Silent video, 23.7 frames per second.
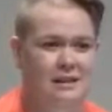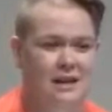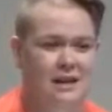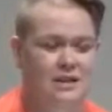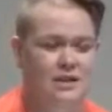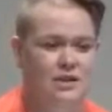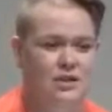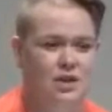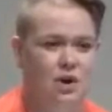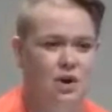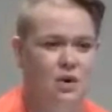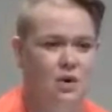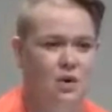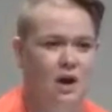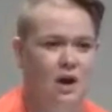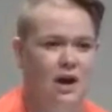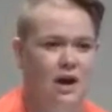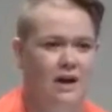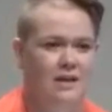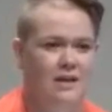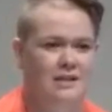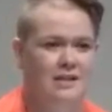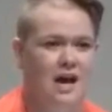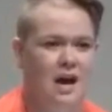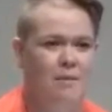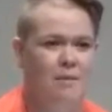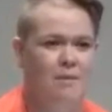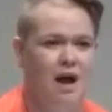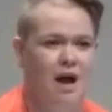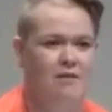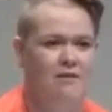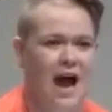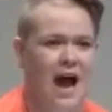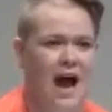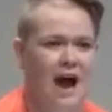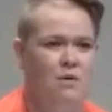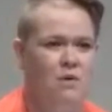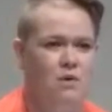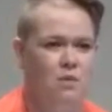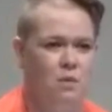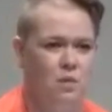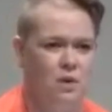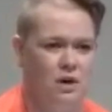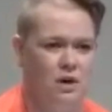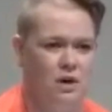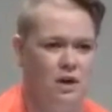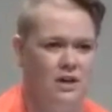And so some of our
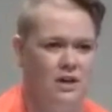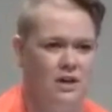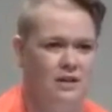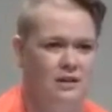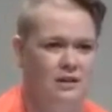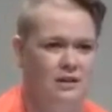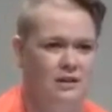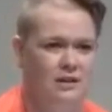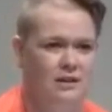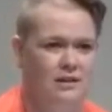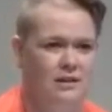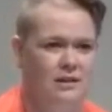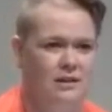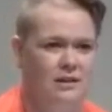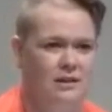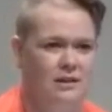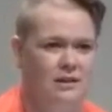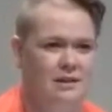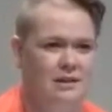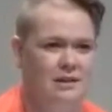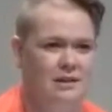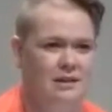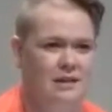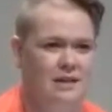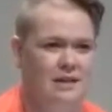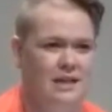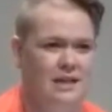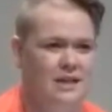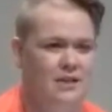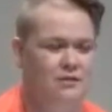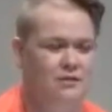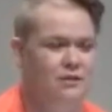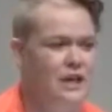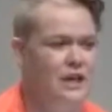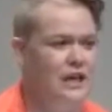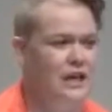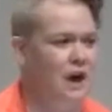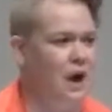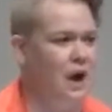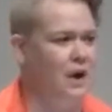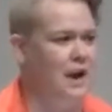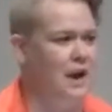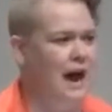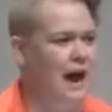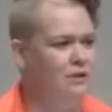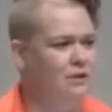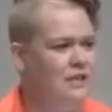work is to figure
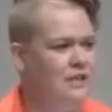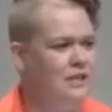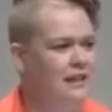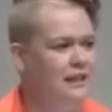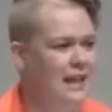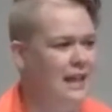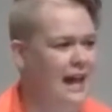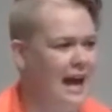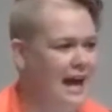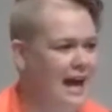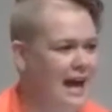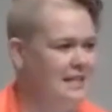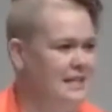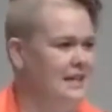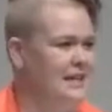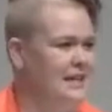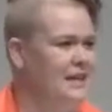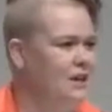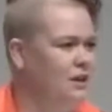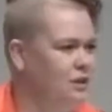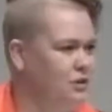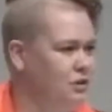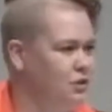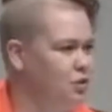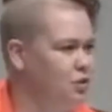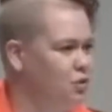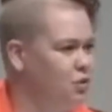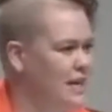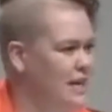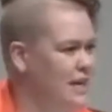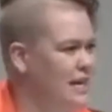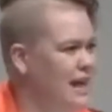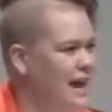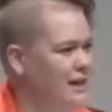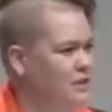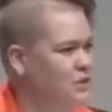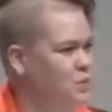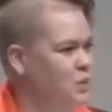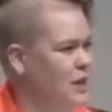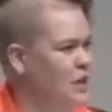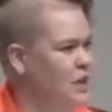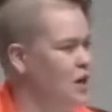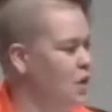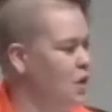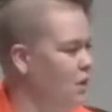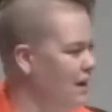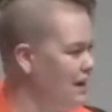out how to let the tree as we
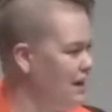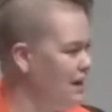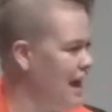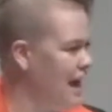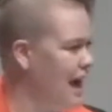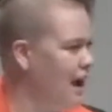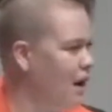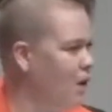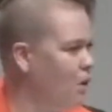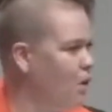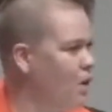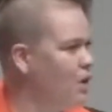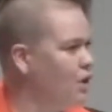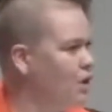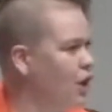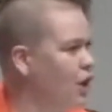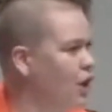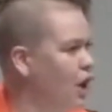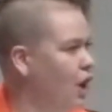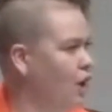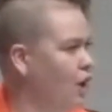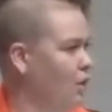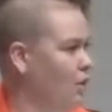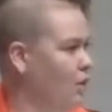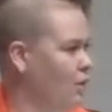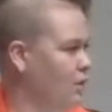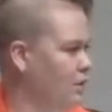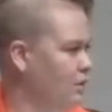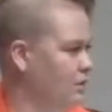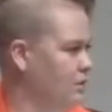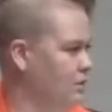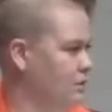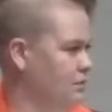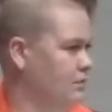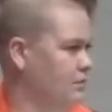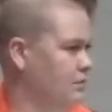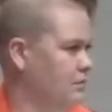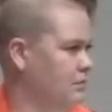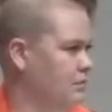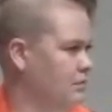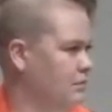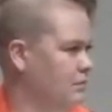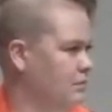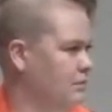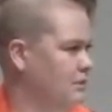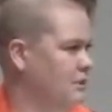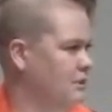know it now go.
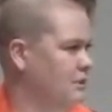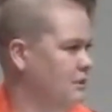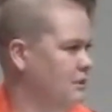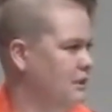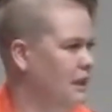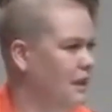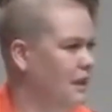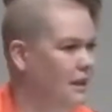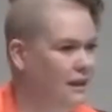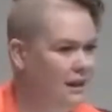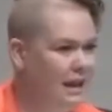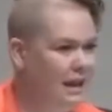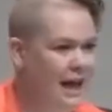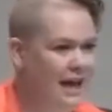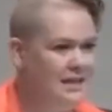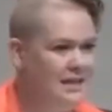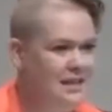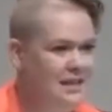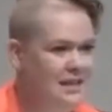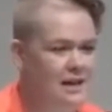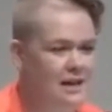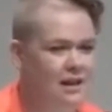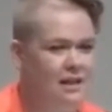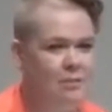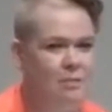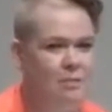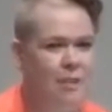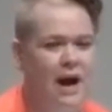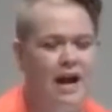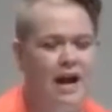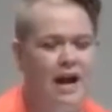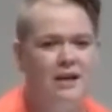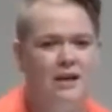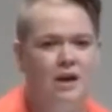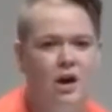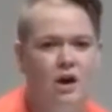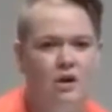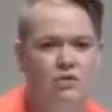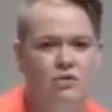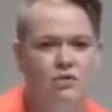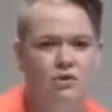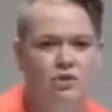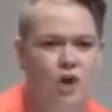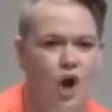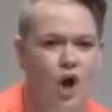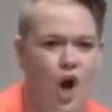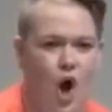Let the pine
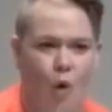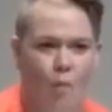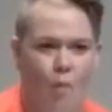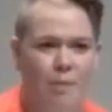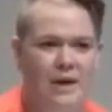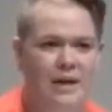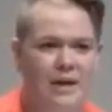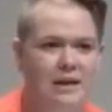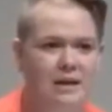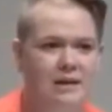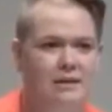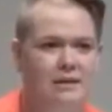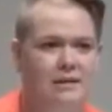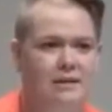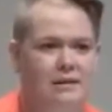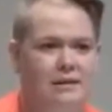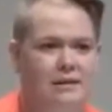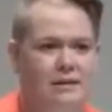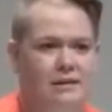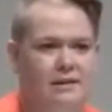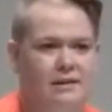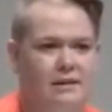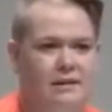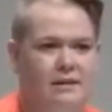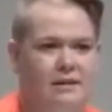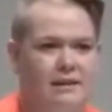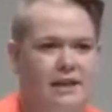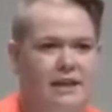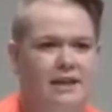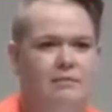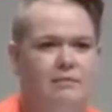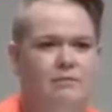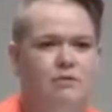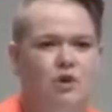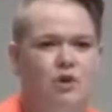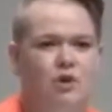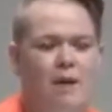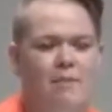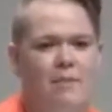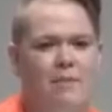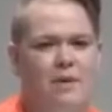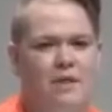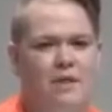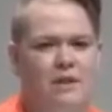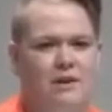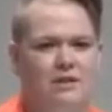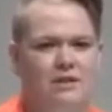cones open. Let them
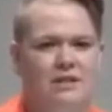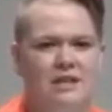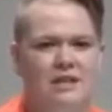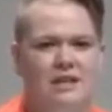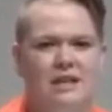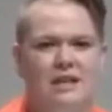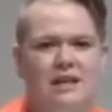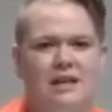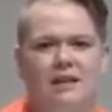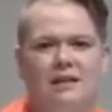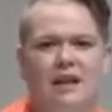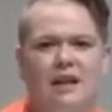drop their seed.